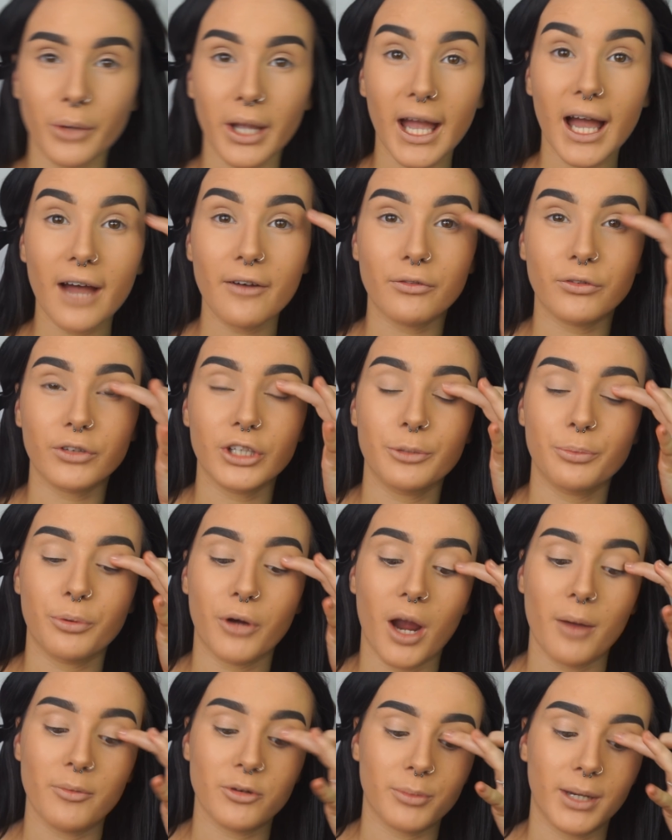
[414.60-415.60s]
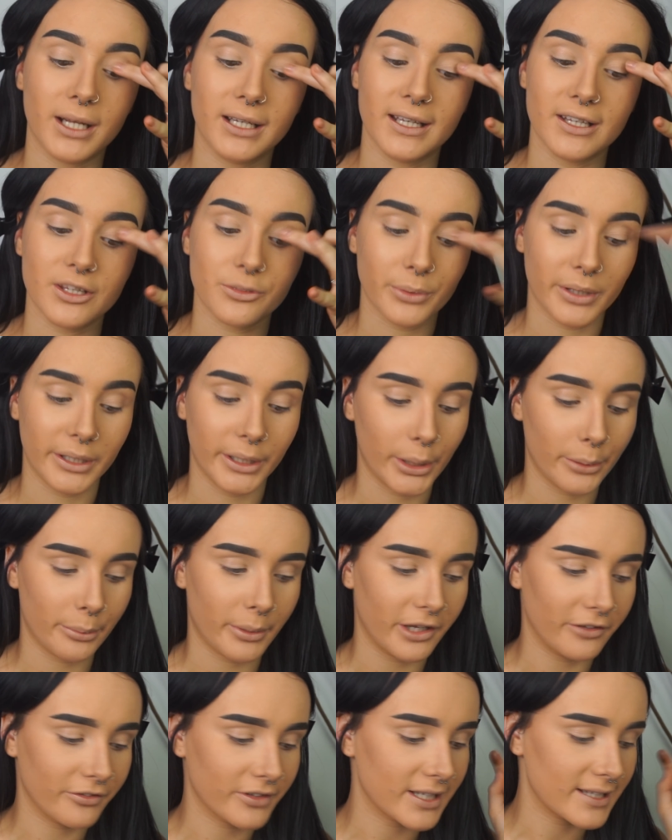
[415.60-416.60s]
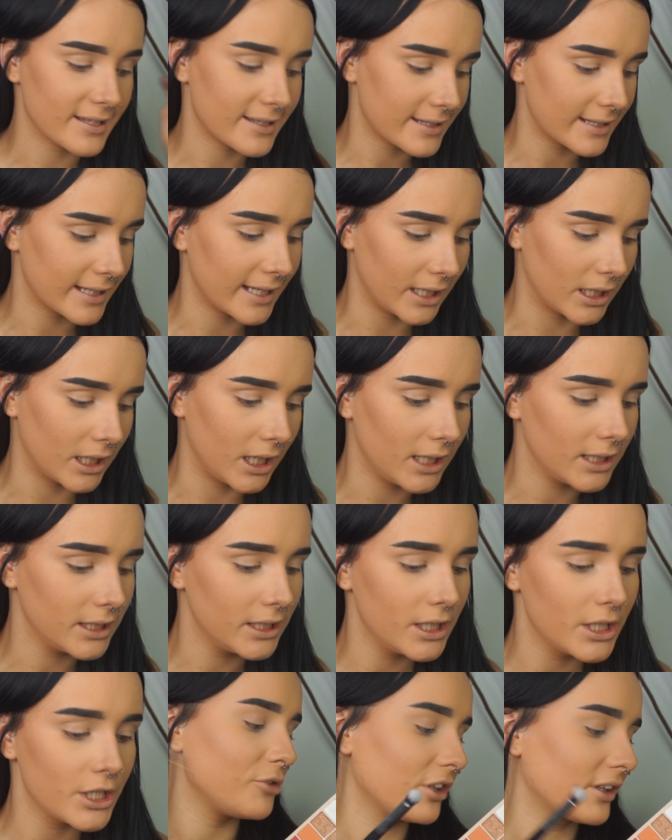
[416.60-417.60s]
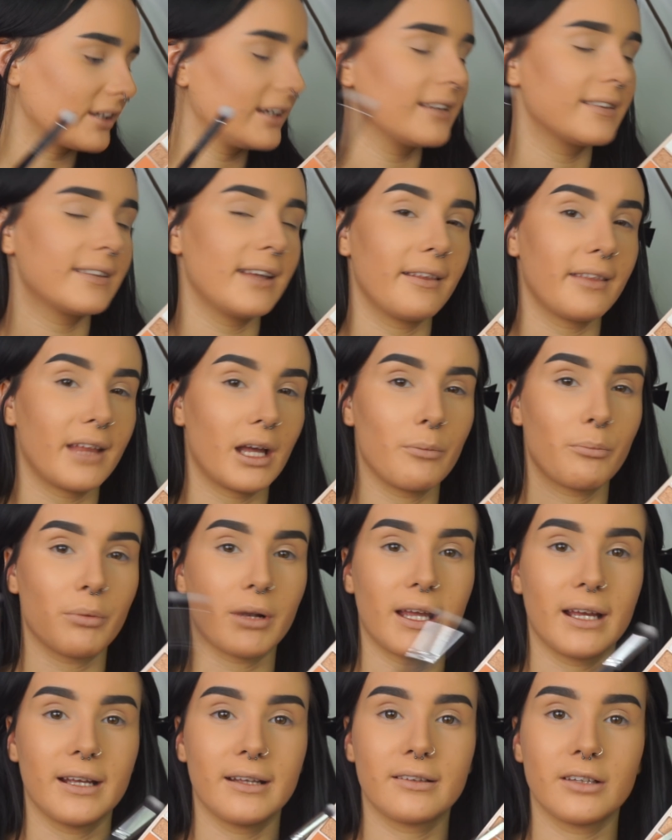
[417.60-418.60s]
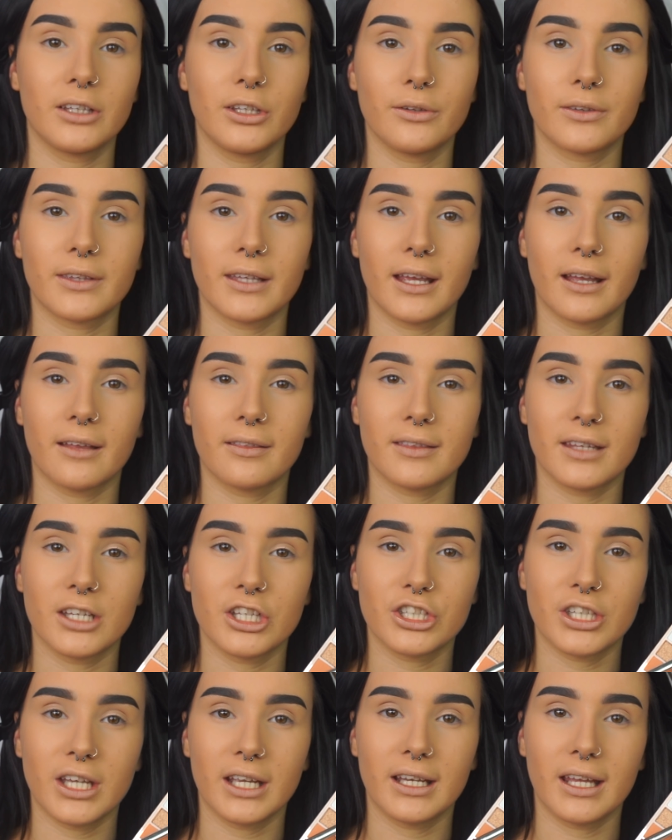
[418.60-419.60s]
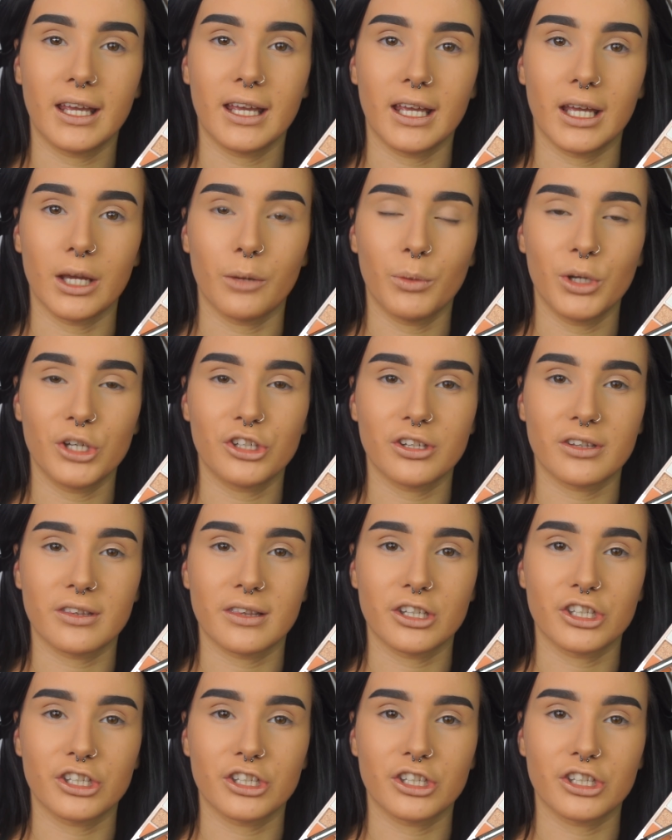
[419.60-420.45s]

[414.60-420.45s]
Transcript: have already primed my lids with a little bit of concealer. I'm just going to set that in place using this shade here, which is the